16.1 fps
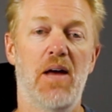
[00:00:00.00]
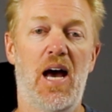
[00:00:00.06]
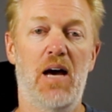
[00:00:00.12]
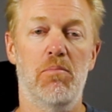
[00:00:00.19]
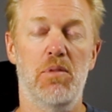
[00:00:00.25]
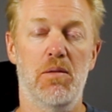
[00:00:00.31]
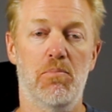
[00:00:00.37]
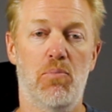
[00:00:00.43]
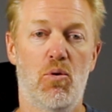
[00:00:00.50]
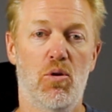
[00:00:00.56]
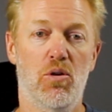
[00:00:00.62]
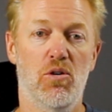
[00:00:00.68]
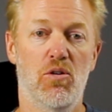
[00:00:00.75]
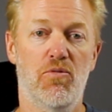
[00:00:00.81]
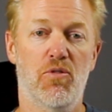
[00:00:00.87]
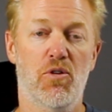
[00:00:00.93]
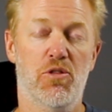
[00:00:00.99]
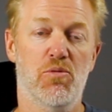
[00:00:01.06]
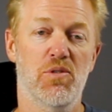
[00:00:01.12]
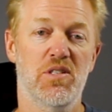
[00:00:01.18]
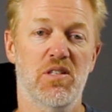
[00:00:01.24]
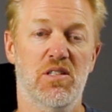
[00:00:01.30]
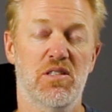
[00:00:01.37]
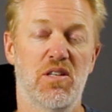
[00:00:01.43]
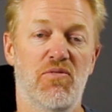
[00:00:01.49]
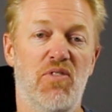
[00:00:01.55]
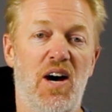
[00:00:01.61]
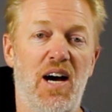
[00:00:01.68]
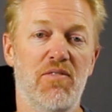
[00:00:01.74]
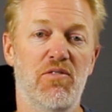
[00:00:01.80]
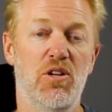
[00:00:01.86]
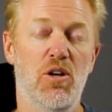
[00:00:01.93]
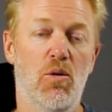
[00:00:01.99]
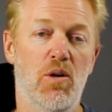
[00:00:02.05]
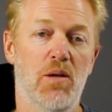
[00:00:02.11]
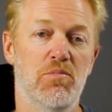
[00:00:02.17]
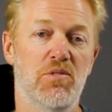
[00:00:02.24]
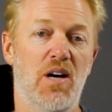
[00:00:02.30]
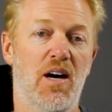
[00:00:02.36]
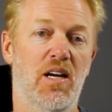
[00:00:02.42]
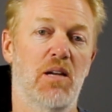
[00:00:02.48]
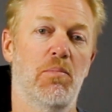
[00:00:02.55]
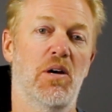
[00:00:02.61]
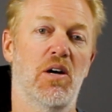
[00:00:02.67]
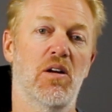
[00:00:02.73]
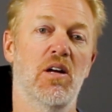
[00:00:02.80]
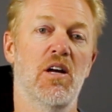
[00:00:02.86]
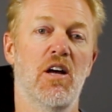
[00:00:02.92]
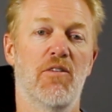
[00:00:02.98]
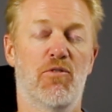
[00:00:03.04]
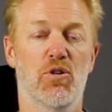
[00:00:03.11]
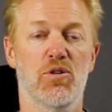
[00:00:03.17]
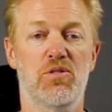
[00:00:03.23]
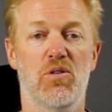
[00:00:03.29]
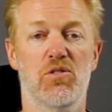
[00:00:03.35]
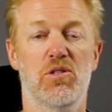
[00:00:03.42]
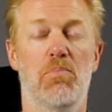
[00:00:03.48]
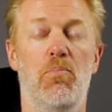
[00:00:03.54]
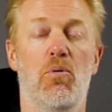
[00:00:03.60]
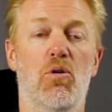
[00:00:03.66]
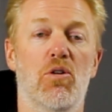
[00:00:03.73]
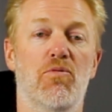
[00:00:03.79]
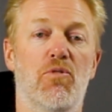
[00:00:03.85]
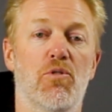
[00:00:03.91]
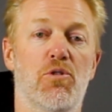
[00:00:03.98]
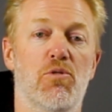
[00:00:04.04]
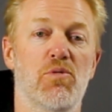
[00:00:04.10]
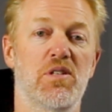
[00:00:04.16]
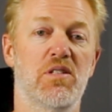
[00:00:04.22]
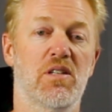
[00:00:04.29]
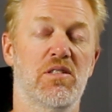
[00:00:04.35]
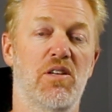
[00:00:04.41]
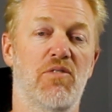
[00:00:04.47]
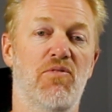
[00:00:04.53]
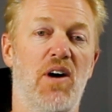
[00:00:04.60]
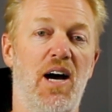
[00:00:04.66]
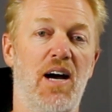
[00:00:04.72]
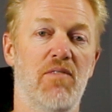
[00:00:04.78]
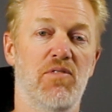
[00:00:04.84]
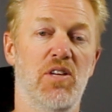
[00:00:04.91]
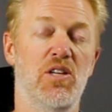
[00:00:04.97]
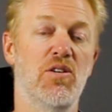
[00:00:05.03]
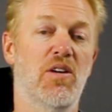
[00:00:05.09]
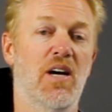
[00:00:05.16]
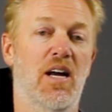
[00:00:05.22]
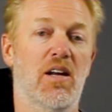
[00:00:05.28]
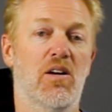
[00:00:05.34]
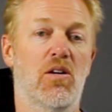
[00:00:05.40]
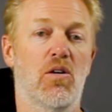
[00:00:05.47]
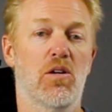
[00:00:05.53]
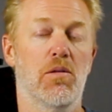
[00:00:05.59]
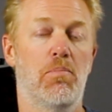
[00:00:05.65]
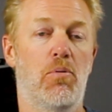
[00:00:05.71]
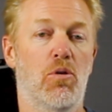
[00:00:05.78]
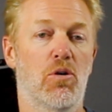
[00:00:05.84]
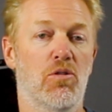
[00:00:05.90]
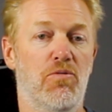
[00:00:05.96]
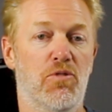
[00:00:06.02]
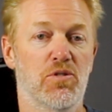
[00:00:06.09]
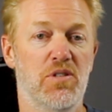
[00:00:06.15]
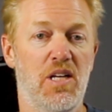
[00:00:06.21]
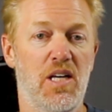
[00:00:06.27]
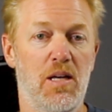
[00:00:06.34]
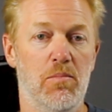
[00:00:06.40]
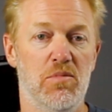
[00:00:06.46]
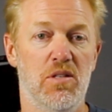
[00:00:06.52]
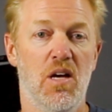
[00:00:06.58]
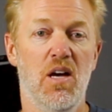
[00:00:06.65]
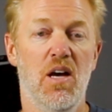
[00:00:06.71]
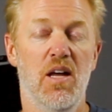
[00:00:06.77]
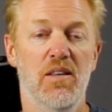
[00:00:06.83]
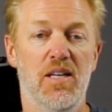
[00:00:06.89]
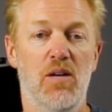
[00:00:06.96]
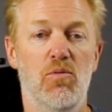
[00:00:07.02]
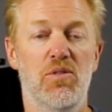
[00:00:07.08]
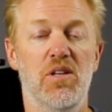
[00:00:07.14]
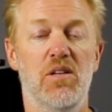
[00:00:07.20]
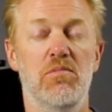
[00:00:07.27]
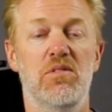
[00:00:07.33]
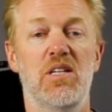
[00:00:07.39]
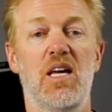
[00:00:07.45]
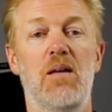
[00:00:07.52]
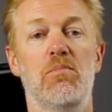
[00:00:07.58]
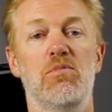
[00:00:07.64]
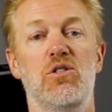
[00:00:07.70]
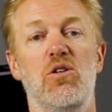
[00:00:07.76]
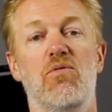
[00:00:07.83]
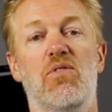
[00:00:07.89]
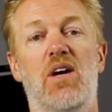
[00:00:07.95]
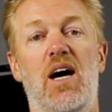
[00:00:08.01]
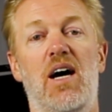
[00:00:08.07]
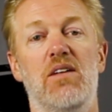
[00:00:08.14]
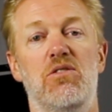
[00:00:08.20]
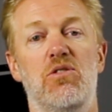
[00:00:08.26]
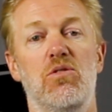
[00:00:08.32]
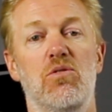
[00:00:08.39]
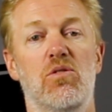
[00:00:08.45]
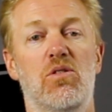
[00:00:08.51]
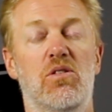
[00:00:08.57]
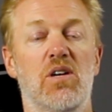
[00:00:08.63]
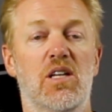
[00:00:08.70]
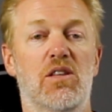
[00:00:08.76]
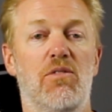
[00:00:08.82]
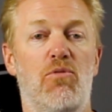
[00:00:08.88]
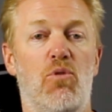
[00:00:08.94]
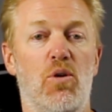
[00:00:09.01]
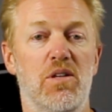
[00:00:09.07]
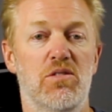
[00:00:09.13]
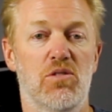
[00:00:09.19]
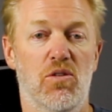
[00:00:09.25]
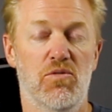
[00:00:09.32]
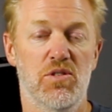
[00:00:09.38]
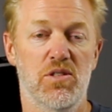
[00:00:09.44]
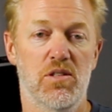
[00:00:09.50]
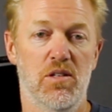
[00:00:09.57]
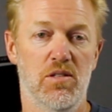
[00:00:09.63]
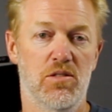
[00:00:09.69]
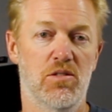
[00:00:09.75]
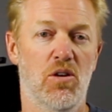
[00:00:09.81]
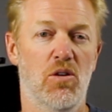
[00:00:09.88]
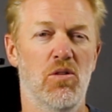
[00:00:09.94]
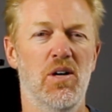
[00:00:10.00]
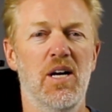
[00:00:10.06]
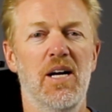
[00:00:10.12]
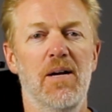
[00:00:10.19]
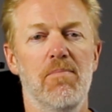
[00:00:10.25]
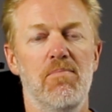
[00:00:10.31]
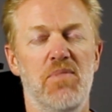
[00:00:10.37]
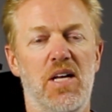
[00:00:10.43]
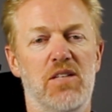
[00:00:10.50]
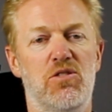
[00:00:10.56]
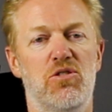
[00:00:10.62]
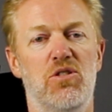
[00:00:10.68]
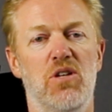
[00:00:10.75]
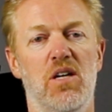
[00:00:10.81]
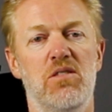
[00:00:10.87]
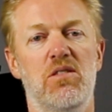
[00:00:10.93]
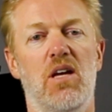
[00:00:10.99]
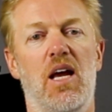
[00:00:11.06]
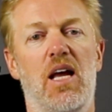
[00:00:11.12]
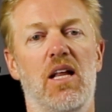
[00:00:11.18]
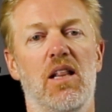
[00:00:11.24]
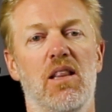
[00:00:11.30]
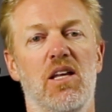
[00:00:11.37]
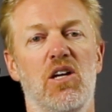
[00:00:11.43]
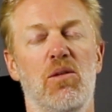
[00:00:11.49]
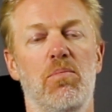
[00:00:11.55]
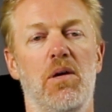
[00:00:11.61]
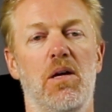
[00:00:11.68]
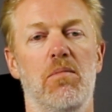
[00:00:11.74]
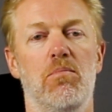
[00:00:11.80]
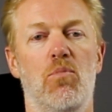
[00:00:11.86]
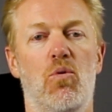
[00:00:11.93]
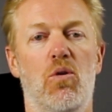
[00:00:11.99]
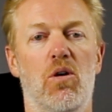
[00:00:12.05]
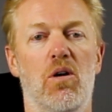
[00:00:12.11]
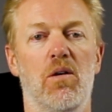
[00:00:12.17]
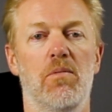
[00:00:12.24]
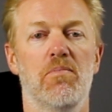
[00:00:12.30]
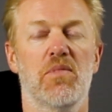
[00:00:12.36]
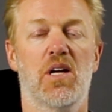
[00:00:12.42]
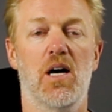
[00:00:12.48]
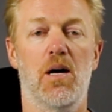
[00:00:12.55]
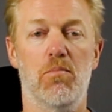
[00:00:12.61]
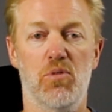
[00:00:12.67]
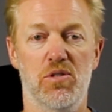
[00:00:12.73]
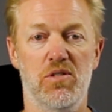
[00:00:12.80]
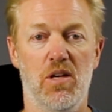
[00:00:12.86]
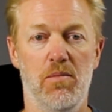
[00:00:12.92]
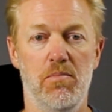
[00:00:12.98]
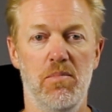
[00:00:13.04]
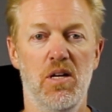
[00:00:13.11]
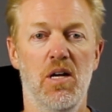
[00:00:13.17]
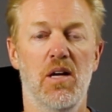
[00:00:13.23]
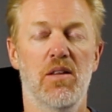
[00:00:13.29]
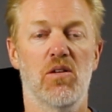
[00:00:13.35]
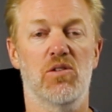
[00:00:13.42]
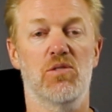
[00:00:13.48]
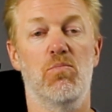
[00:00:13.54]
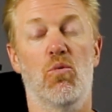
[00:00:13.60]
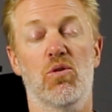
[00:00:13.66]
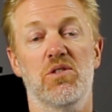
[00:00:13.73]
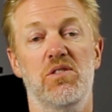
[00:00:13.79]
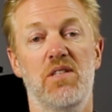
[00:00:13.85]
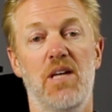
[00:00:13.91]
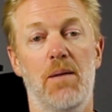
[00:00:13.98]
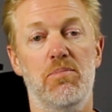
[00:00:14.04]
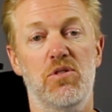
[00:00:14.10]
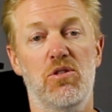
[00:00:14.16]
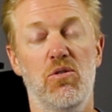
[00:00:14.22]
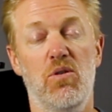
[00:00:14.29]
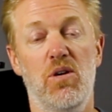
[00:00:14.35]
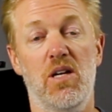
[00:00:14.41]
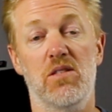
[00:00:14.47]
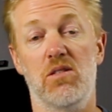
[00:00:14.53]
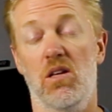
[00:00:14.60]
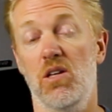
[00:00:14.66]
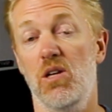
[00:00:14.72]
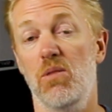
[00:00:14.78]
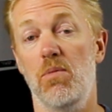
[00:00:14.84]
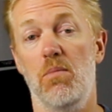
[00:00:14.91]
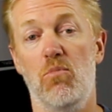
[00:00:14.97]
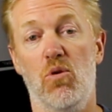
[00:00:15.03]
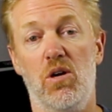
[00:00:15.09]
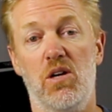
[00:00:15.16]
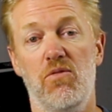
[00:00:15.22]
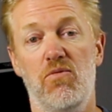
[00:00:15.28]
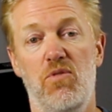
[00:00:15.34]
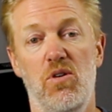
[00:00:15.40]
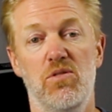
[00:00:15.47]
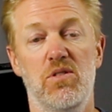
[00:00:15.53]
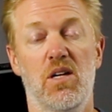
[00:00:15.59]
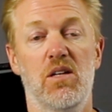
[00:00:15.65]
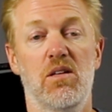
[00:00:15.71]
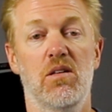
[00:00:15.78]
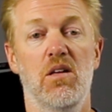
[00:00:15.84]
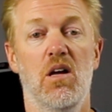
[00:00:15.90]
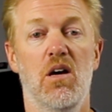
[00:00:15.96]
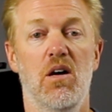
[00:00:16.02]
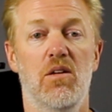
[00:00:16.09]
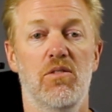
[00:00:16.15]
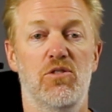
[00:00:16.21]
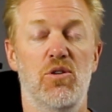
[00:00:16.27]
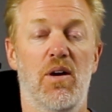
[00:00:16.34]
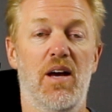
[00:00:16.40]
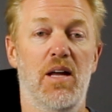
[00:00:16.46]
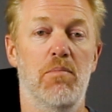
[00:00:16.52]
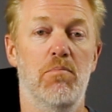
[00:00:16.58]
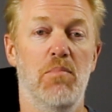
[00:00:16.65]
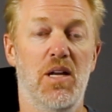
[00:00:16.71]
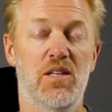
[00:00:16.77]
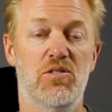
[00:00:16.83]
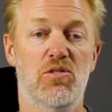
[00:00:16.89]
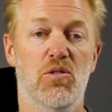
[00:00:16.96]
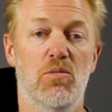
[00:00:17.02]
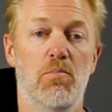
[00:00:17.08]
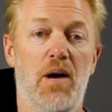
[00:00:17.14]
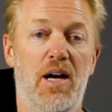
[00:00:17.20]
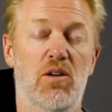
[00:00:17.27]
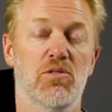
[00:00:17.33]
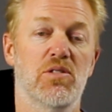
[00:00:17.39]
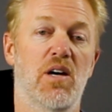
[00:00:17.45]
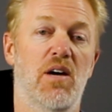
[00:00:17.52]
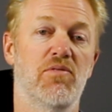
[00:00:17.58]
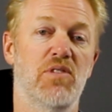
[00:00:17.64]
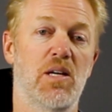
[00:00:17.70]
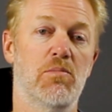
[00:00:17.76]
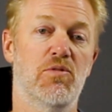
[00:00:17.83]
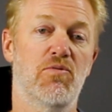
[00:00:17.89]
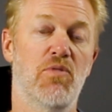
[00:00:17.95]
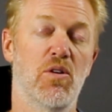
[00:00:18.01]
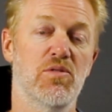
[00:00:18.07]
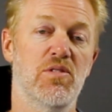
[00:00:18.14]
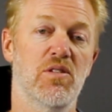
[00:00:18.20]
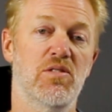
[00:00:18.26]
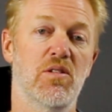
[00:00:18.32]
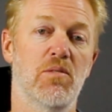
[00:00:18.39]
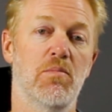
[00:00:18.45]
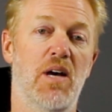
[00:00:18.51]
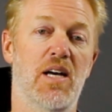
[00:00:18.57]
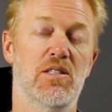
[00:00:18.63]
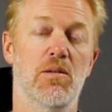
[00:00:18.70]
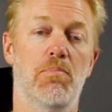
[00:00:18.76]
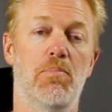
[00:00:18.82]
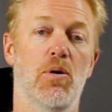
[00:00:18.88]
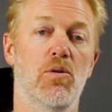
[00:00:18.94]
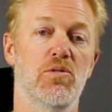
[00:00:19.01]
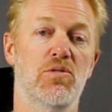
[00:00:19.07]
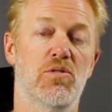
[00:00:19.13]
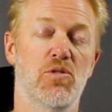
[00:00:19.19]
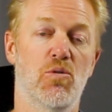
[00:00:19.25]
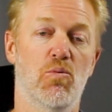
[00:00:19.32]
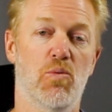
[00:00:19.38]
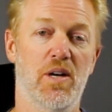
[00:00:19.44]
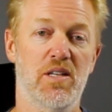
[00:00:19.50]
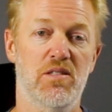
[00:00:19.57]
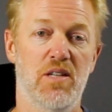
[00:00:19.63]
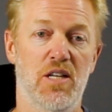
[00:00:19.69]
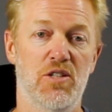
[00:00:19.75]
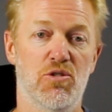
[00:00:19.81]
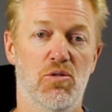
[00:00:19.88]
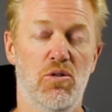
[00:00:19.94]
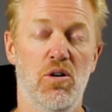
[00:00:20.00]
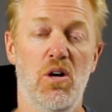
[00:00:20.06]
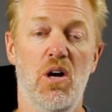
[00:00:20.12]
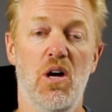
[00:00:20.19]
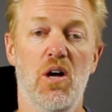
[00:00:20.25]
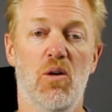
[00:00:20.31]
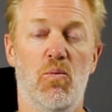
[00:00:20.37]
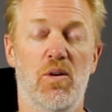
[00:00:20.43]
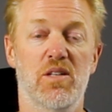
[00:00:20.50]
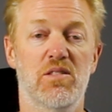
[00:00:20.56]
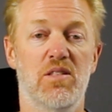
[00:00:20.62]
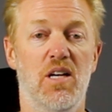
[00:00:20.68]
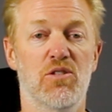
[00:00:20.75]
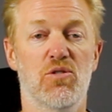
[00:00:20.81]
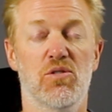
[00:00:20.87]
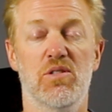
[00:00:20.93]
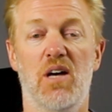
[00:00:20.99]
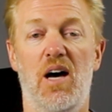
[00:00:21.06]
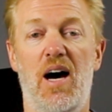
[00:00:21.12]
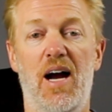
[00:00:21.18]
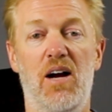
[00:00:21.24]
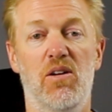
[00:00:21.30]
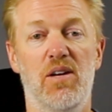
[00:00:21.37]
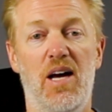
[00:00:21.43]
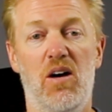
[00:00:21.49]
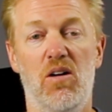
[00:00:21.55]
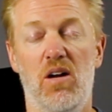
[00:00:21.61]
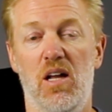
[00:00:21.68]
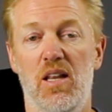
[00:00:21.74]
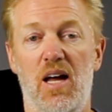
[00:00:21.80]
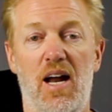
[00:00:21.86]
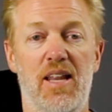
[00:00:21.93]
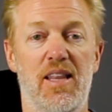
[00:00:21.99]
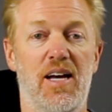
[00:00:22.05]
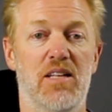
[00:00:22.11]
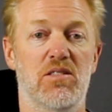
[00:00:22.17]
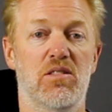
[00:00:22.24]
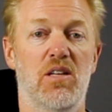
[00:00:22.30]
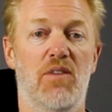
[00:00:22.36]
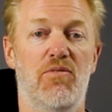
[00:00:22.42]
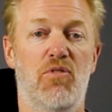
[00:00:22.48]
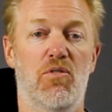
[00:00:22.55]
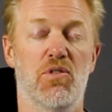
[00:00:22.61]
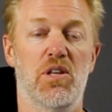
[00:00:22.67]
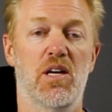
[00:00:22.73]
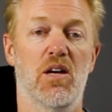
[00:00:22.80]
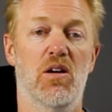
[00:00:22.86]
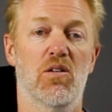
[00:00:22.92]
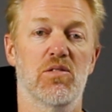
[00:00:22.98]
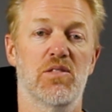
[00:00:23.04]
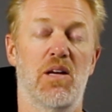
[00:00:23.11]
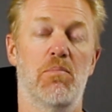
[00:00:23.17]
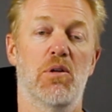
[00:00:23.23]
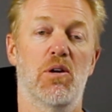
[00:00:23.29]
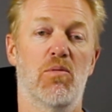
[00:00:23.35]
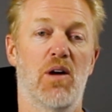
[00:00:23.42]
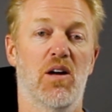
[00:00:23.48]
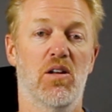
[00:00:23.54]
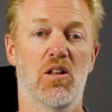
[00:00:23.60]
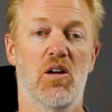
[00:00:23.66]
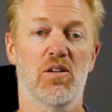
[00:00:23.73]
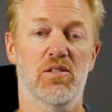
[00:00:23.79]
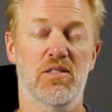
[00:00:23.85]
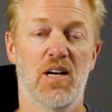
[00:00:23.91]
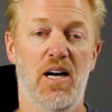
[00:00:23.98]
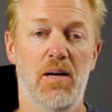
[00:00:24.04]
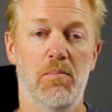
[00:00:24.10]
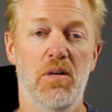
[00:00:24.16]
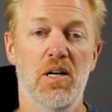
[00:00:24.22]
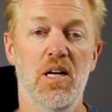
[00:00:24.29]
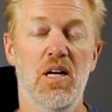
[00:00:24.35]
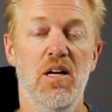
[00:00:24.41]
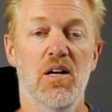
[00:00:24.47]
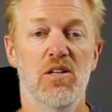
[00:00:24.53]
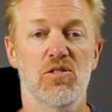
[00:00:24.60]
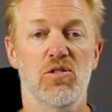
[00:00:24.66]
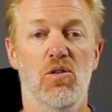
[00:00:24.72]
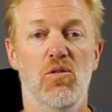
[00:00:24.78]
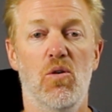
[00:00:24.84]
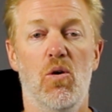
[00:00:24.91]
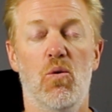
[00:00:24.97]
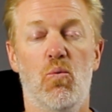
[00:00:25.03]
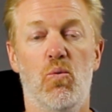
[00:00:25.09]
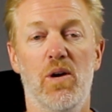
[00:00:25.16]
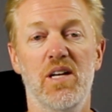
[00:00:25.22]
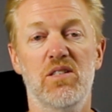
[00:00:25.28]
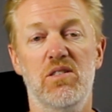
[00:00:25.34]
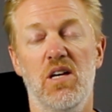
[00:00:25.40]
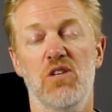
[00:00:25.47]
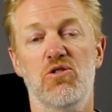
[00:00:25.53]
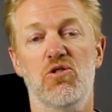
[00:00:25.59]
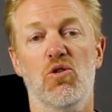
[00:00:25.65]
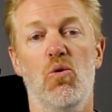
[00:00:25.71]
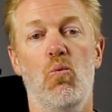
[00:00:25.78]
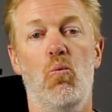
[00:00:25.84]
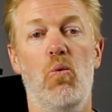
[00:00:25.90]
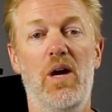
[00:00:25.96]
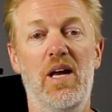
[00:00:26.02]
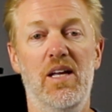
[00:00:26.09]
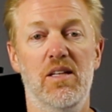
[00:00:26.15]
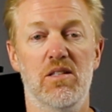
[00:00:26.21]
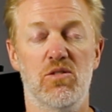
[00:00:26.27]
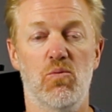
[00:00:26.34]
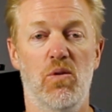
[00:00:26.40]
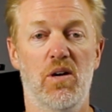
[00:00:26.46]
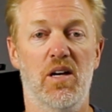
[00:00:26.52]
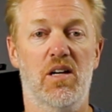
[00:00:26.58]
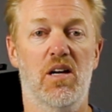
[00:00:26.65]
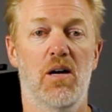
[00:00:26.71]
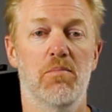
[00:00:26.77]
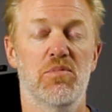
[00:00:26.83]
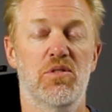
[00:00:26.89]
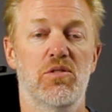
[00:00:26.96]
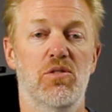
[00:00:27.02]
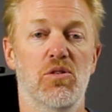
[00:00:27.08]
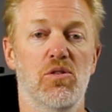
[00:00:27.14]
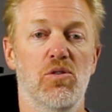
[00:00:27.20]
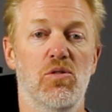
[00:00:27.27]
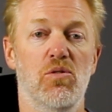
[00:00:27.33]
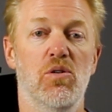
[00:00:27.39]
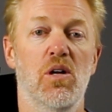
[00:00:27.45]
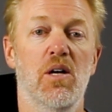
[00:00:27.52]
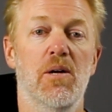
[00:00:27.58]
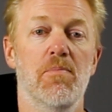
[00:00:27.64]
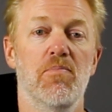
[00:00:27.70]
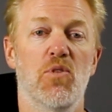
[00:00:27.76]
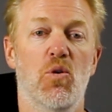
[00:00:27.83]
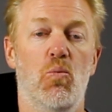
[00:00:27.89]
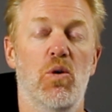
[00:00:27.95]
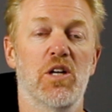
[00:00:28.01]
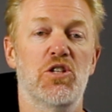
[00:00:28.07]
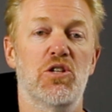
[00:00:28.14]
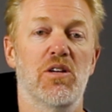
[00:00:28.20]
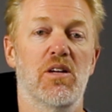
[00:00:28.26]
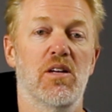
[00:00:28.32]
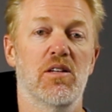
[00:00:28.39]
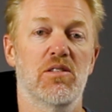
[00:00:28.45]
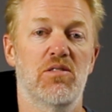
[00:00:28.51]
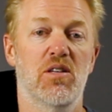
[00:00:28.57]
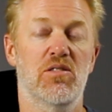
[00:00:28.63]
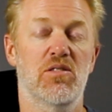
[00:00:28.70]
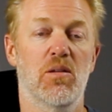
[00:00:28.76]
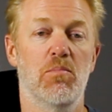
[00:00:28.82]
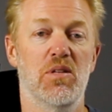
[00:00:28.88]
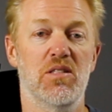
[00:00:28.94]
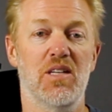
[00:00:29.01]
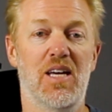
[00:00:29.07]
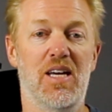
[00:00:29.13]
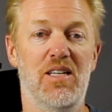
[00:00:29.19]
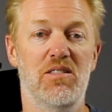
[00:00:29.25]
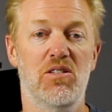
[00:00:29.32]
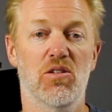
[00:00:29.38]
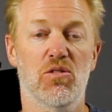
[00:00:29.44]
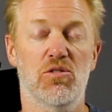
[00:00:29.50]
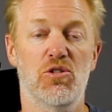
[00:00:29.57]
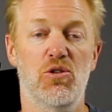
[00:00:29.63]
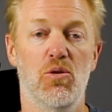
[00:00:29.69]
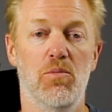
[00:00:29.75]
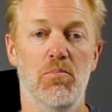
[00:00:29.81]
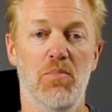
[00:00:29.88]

admin portal for 365, you know what I'm talking about. First, there's a portal for 365. Then you got to go to the portal for Teams. Then within Teams, you've got to click the voice services. So it's just a little bit more cumbersome. There's more steps to it. It's a little bit more confusing to administer Microsoft Teams Phone system as opposed to RingCentral. RingCentral's ironed out a lot of that stuff over the years. They've been around a long time. So RingCentral wins when it comes to which system is easier to